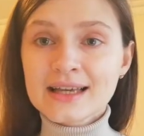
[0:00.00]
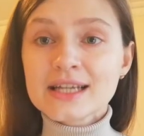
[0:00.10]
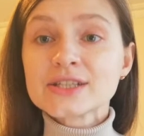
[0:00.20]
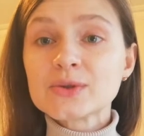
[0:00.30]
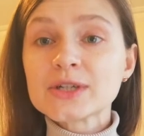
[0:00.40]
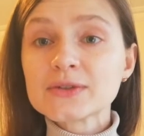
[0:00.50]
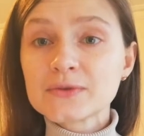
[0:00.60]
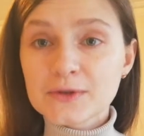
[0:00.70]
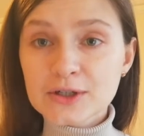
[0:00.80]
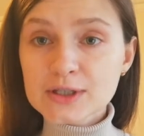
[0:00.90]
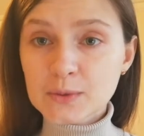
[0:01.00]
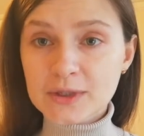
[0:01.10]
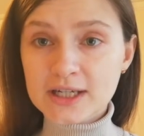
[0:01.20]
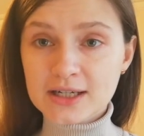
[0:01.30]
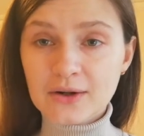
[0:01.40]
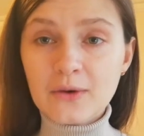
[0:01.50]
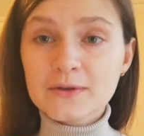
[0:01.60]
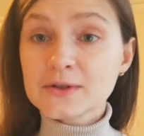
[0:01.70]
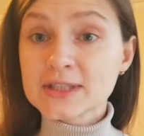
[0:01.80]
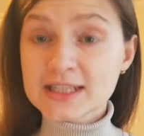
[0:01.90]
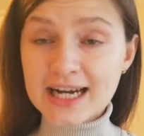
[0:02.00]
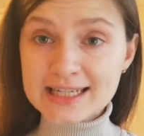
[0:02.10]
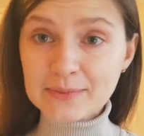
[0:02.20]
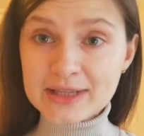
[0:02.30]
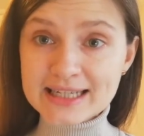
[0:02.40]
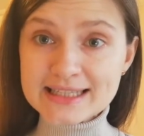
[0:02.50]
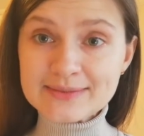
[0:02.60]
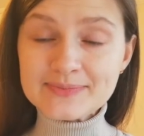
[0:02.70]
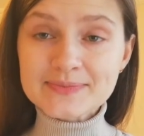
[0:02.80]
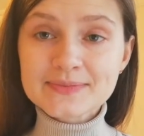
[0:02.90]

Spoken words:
During first week of your study plan,